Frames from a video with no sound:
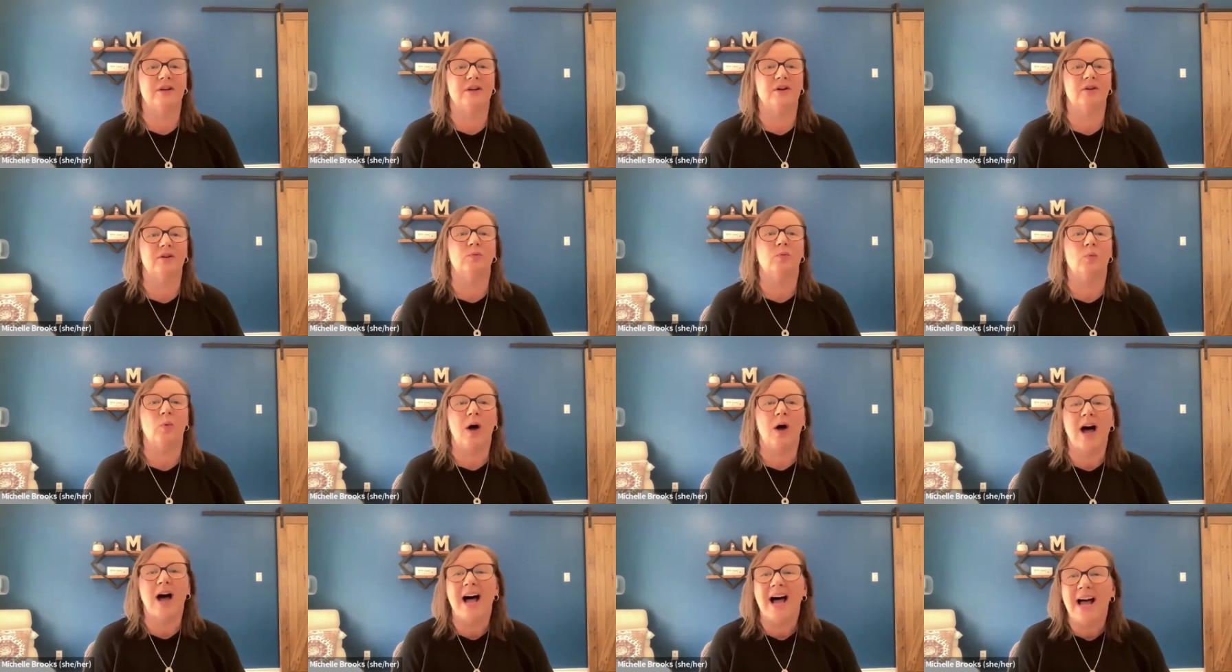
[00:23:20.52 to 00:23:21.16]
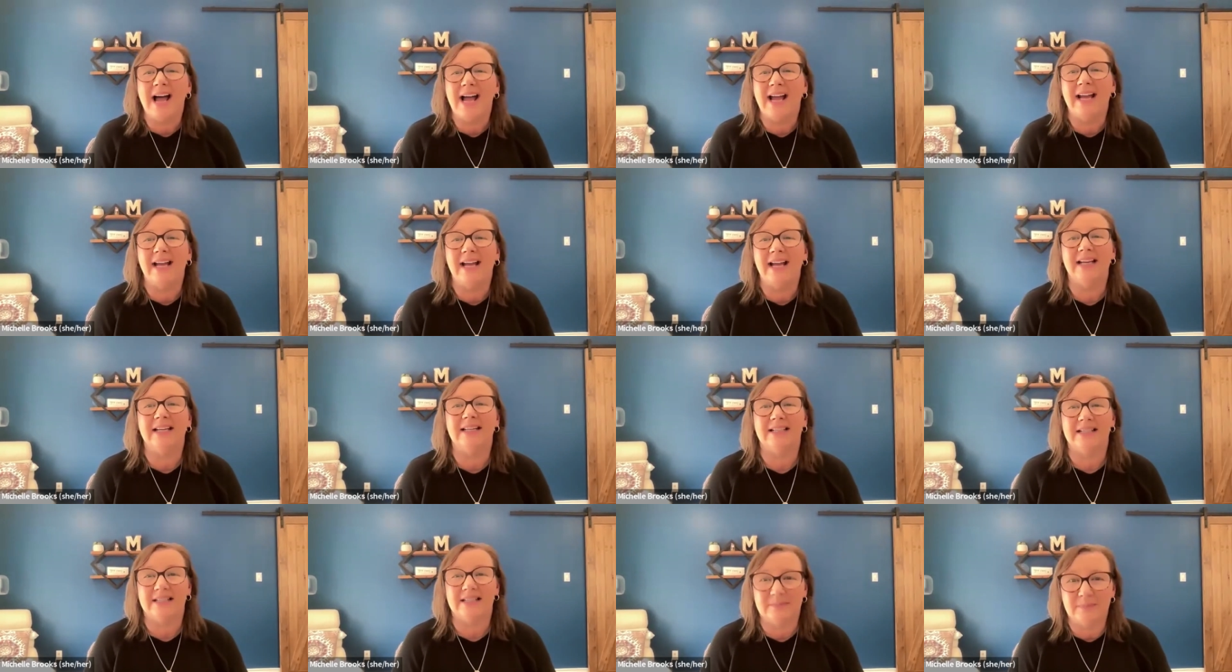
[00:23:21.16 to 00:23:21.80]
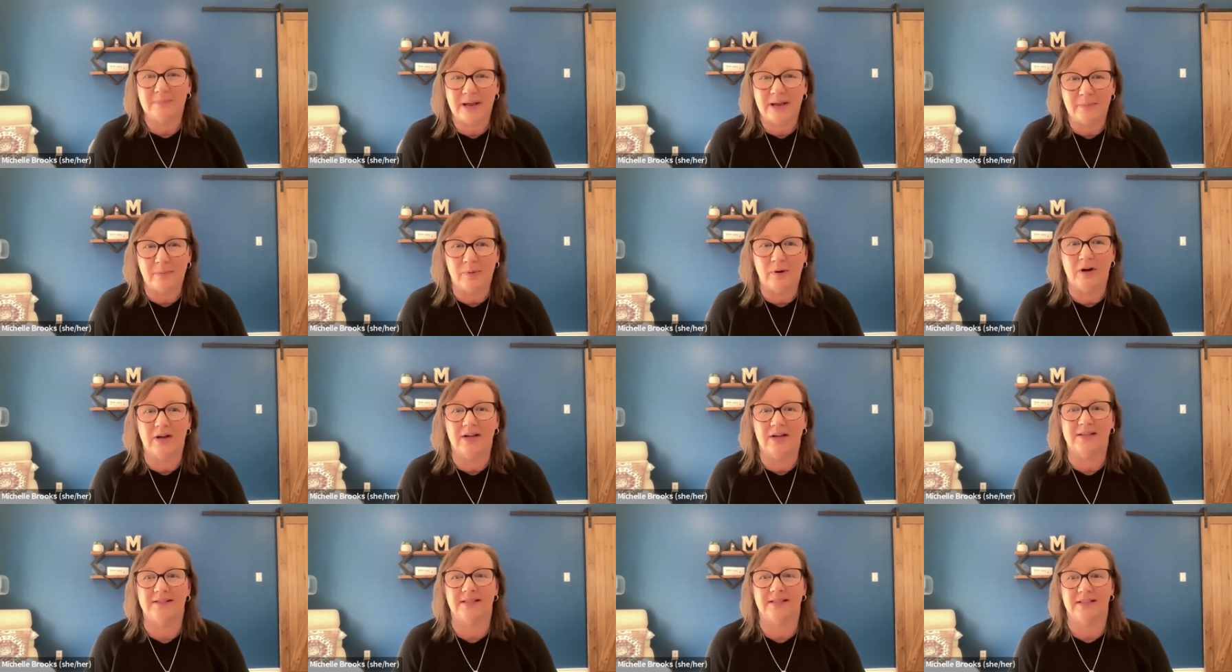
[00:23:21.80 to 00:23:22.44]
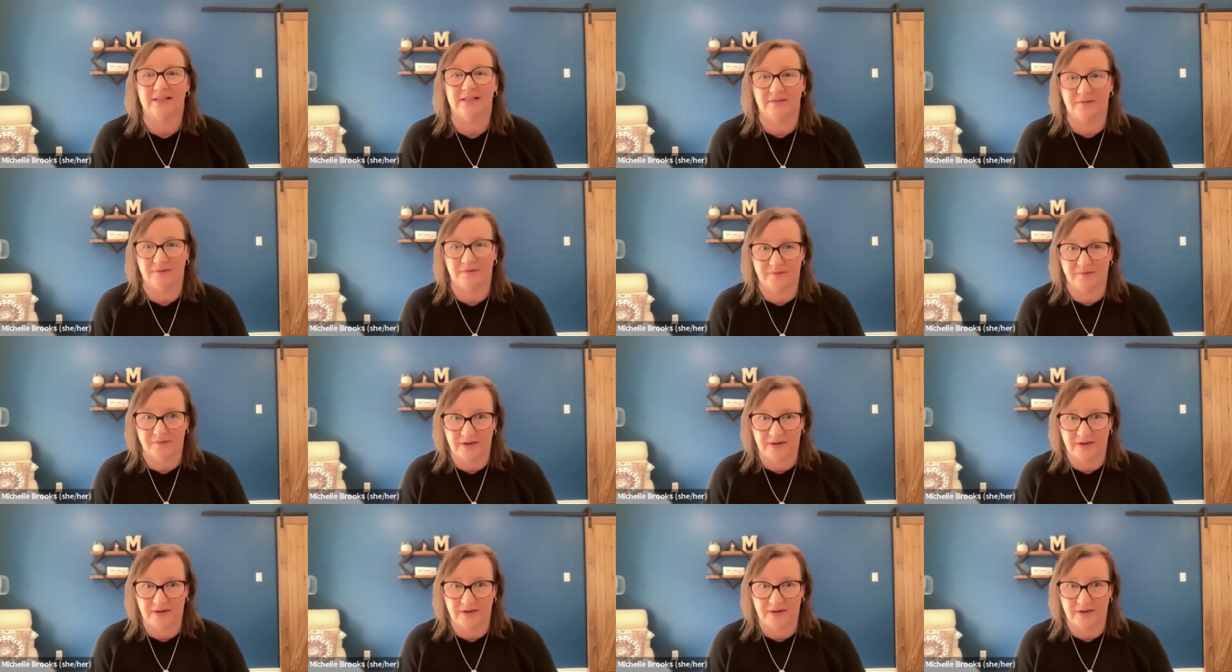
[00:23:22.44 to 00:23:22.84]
is go, why does my process